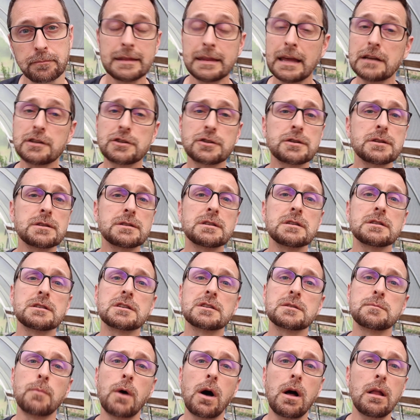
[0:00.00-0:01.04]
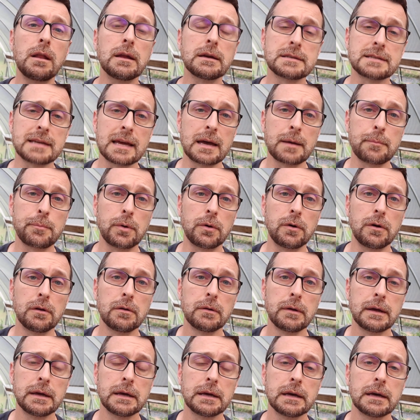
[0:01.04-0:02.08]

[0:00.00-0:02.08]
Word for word: That's just a small example